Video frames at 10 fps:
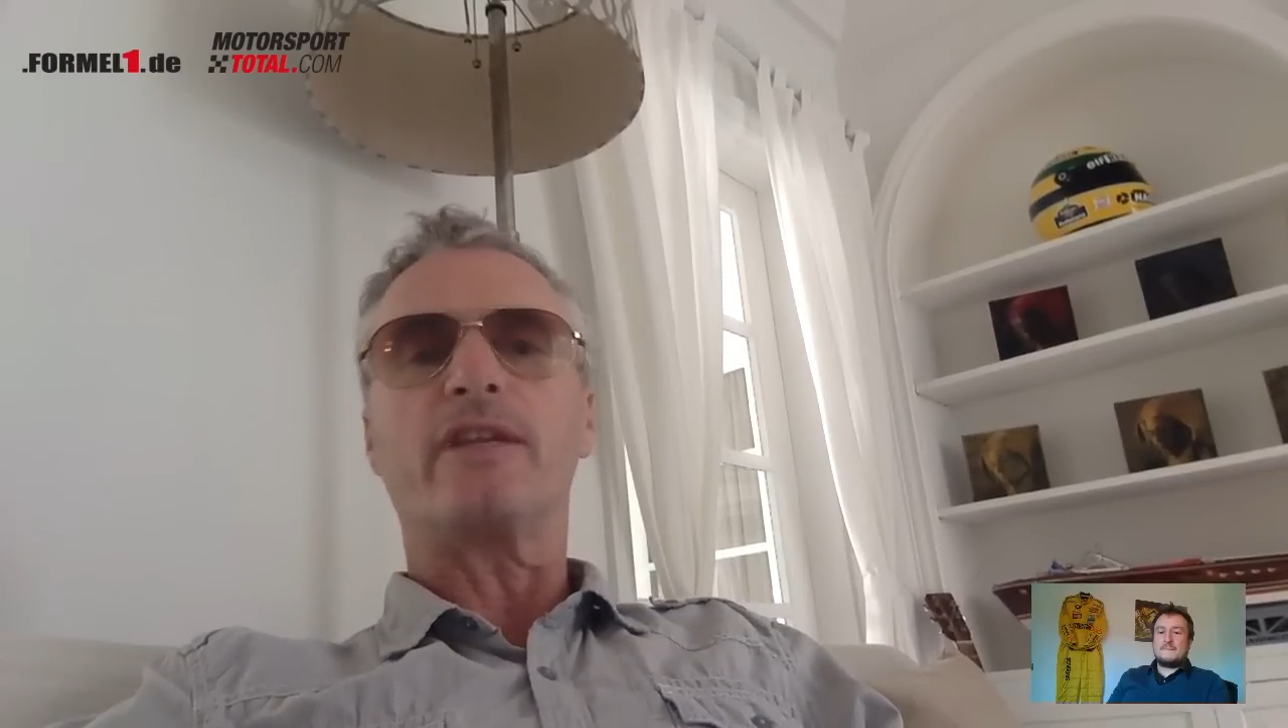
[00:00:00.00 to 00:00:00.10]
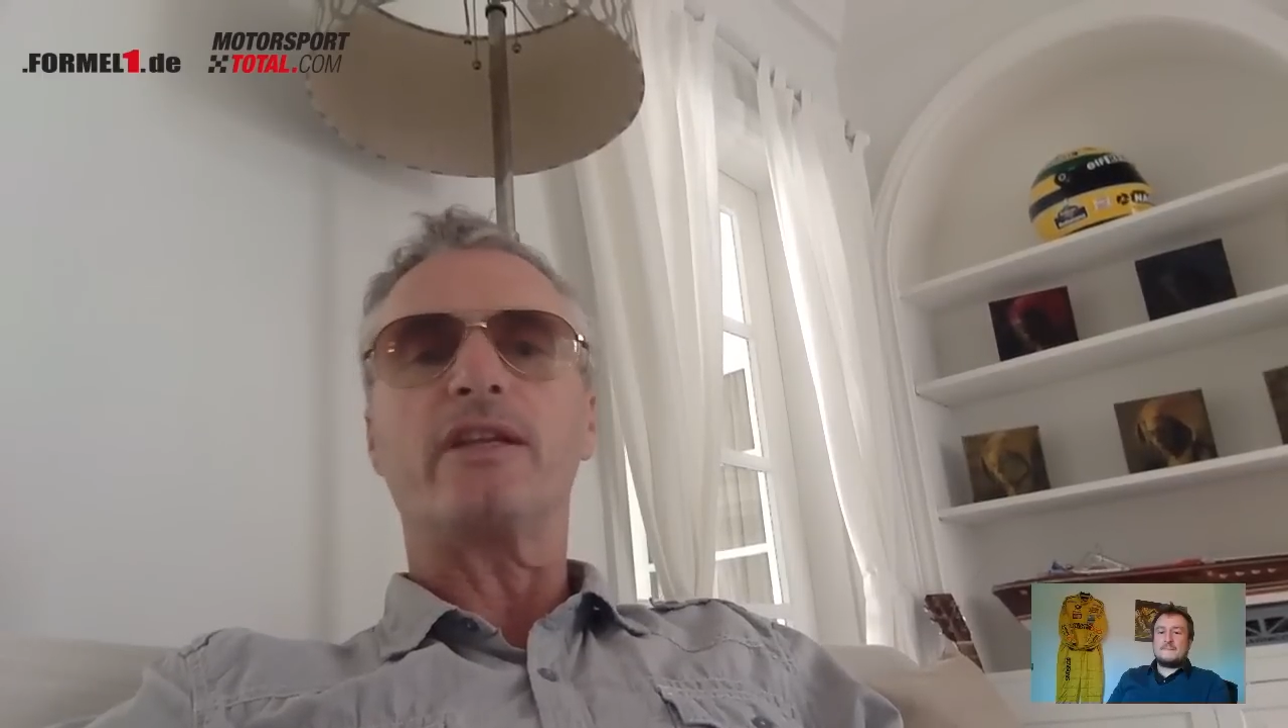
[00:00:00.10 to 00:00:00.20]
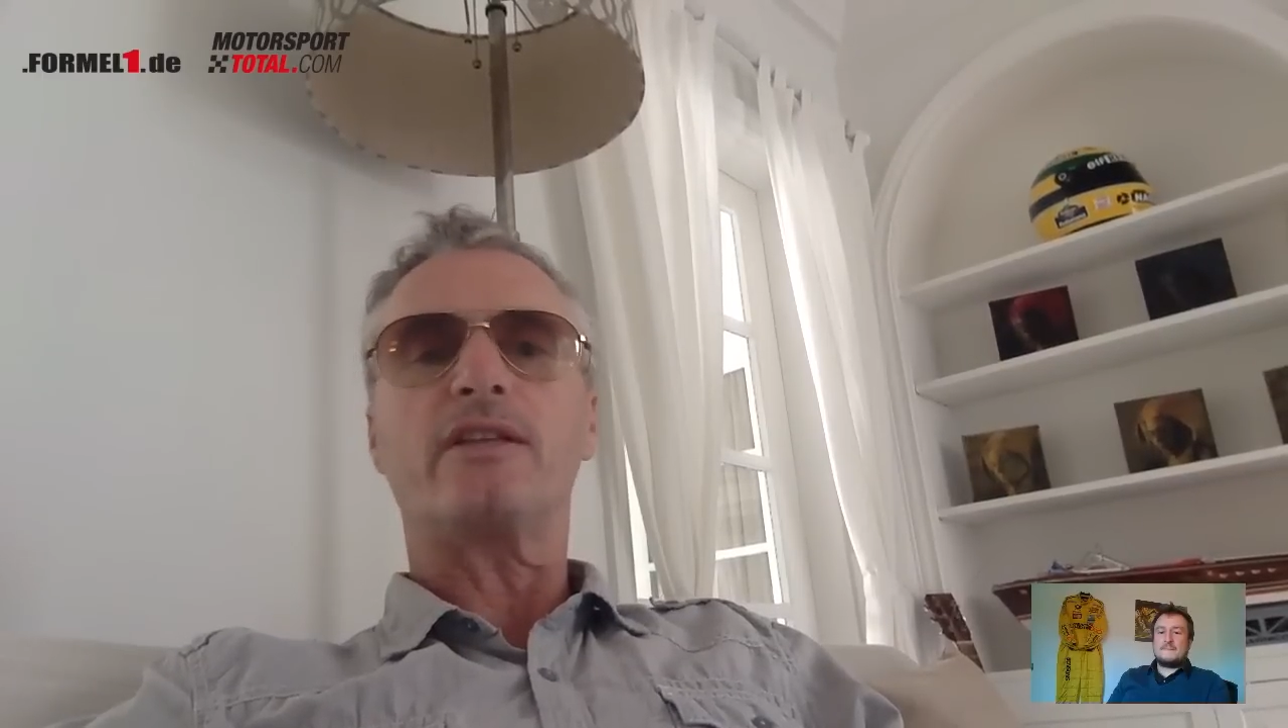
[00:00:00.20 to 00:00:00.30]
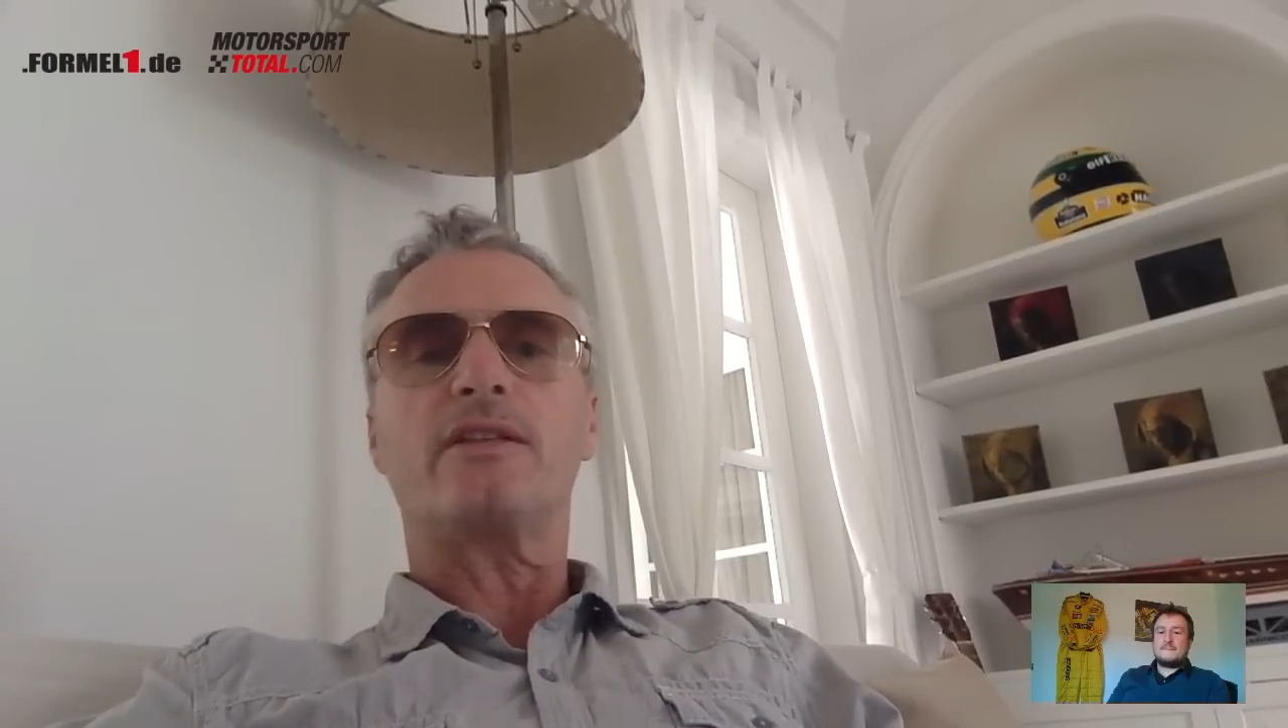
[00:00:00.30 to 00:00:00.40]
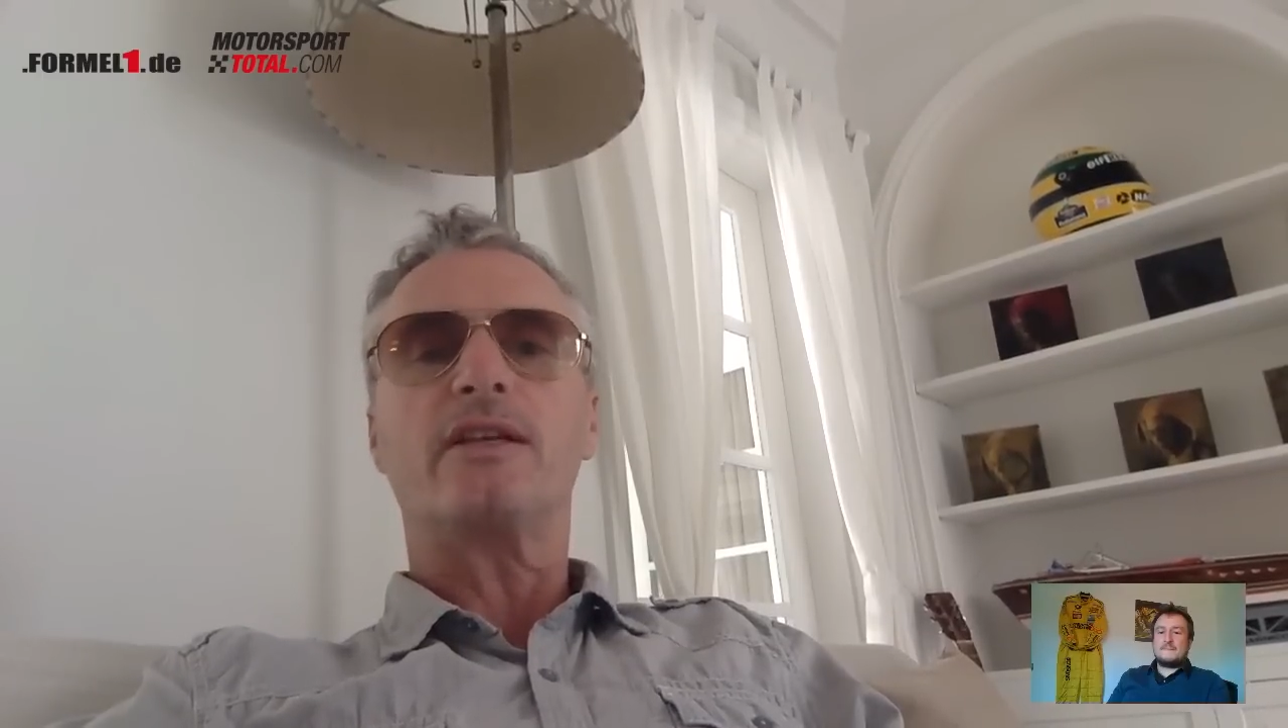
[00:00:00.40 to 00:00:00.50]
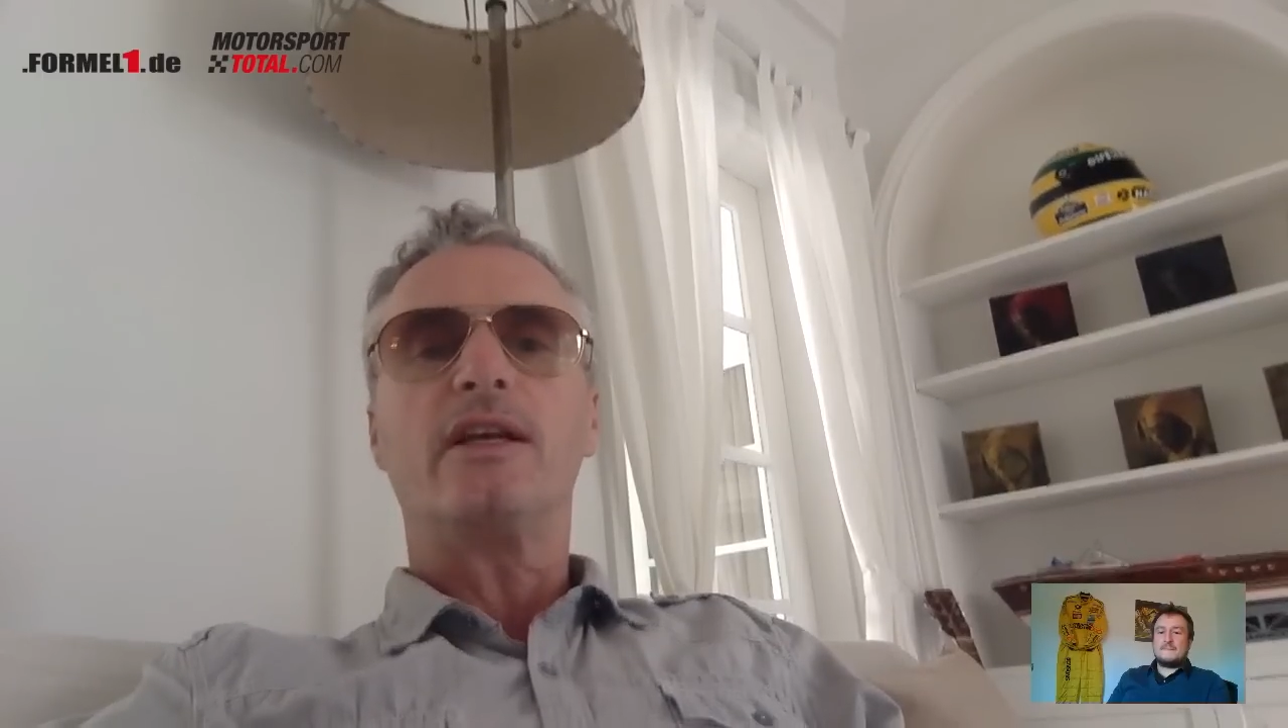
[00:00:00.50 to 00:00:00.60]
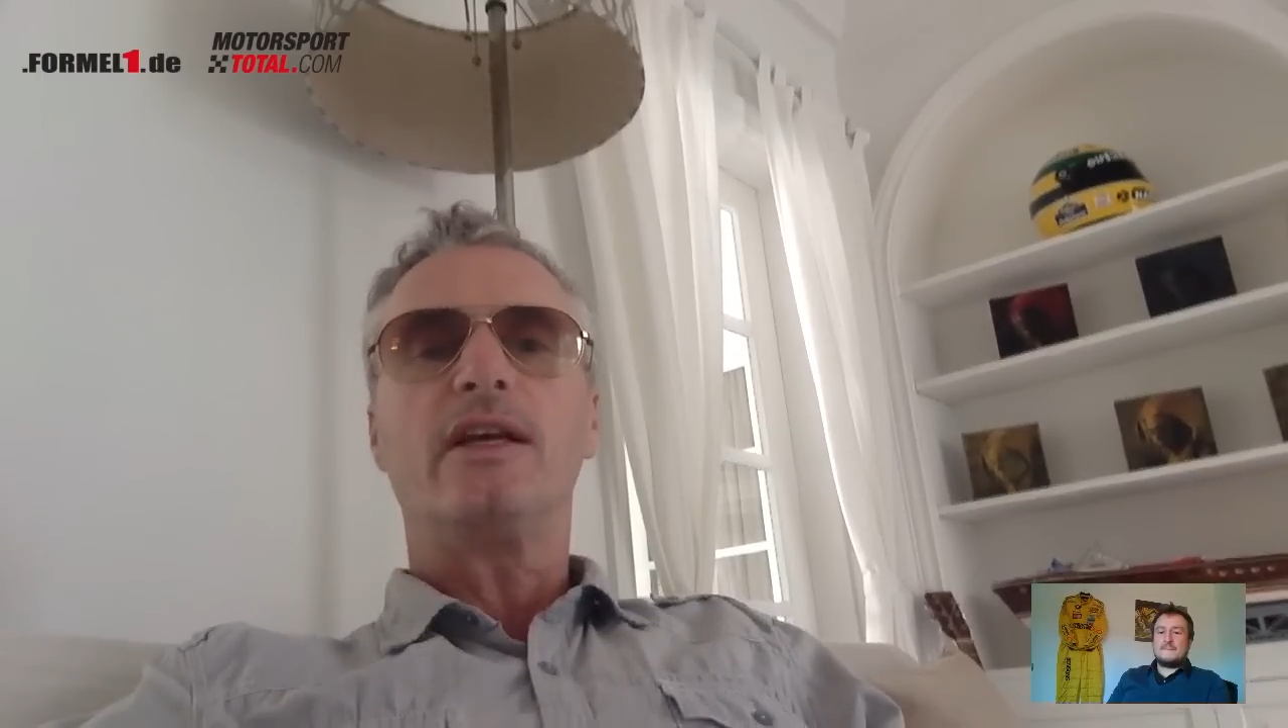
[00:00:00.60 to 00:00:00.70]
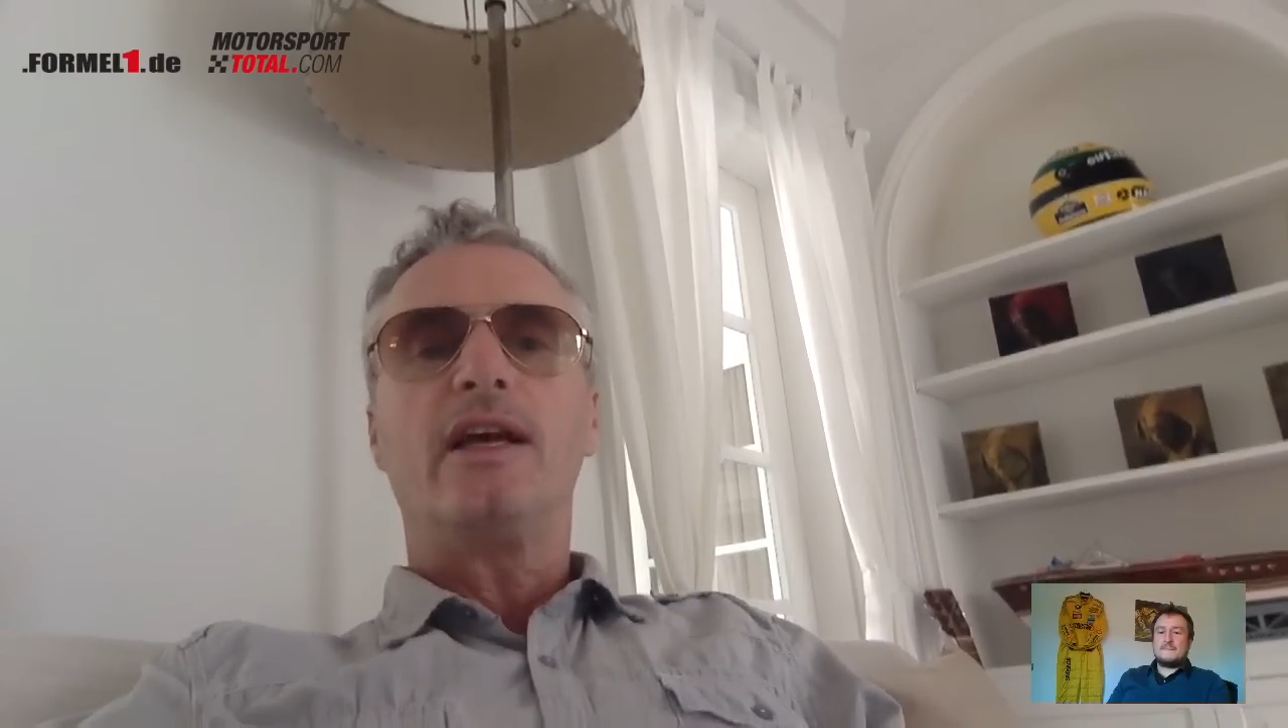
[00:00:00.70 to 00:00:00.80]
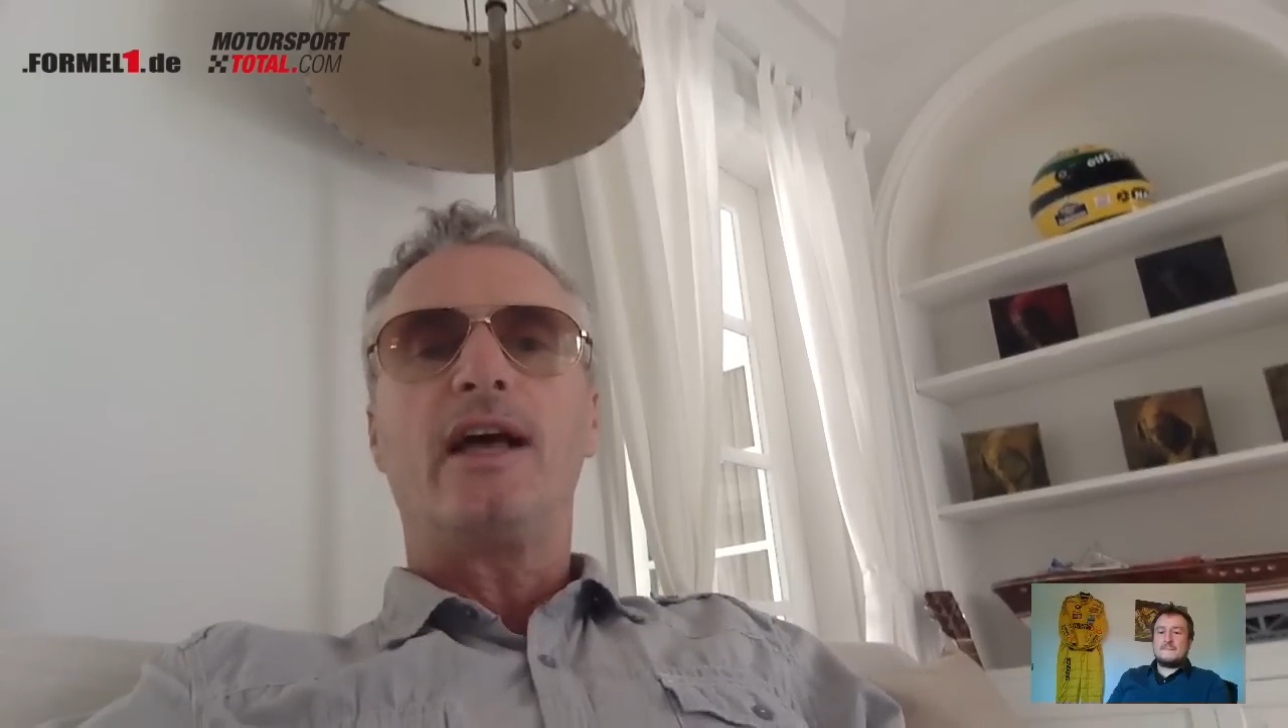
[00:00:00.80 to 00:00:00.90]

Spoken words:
idiots.